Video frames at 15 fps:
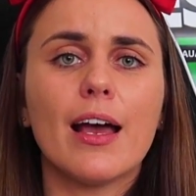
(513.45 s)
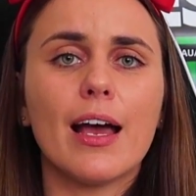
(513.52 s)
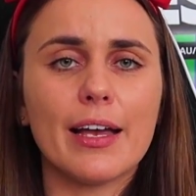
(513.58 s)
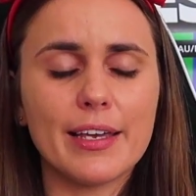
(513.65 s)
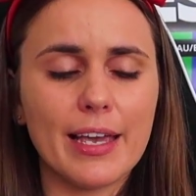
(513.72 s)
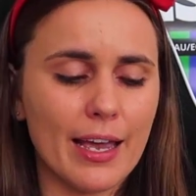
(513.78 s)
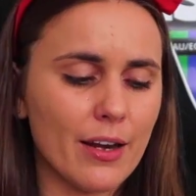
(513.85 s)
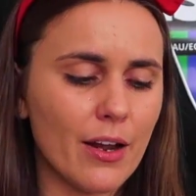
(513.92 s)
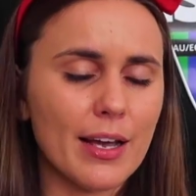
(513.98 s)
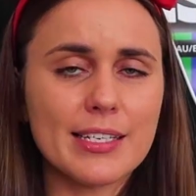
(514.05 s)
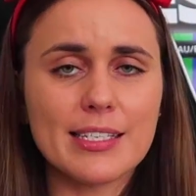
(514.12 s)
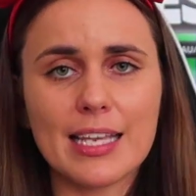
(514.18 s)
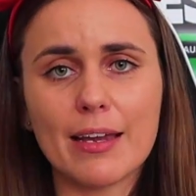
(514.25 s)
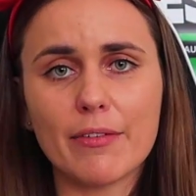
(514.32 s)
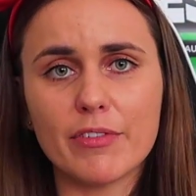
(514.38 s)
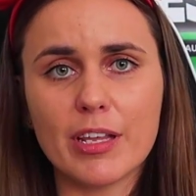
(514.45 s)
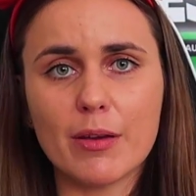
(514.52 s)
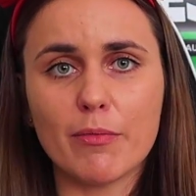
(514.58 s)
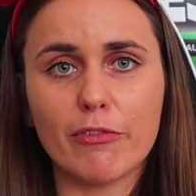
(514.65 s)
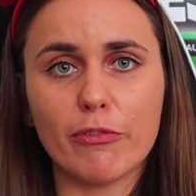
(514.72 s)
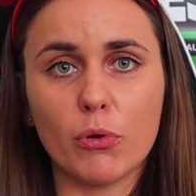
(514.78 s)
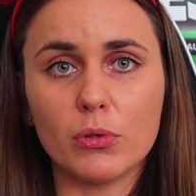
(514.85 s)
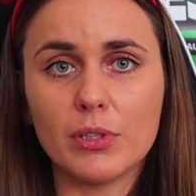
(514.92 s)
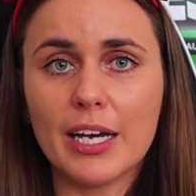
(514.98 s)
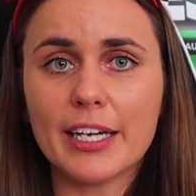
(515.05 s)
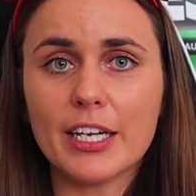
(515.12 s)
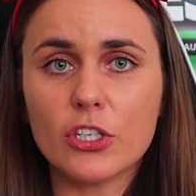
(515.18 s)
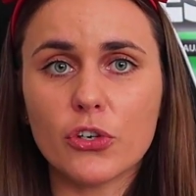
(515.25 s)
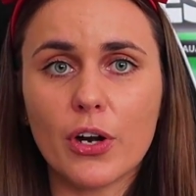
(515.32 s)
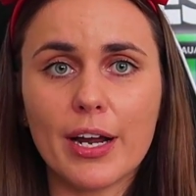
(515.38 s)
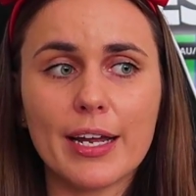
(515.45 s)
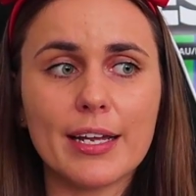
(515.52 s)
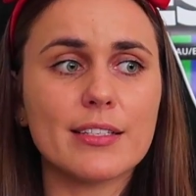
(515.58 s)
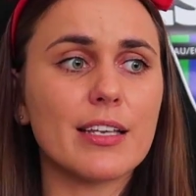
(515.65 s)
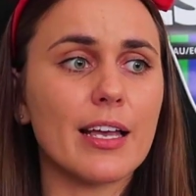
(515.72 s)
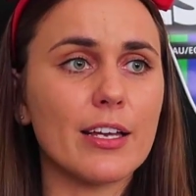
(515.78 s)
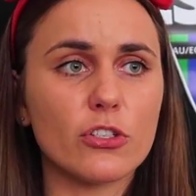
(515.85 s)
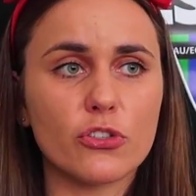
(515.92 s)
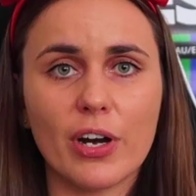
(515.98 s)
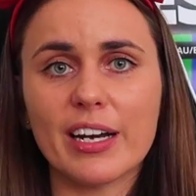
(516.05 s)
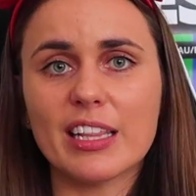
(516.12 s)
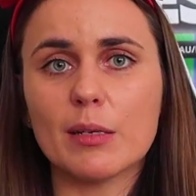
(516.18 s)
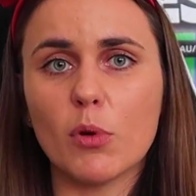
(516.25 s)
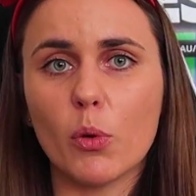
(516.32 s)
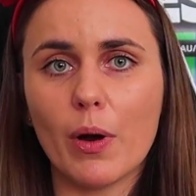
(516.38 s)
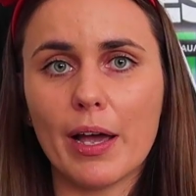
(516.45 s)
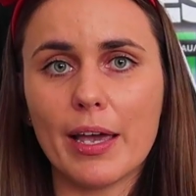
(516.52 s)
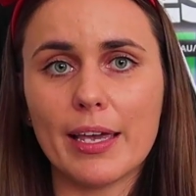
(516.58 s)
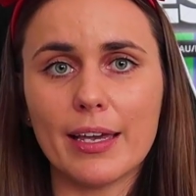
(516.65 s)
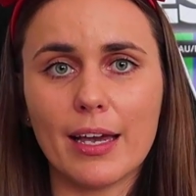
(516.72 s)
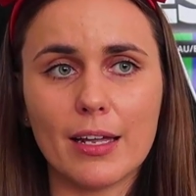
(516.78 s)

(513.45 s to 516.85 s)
Again, I saved them for lucky trades and traded them away,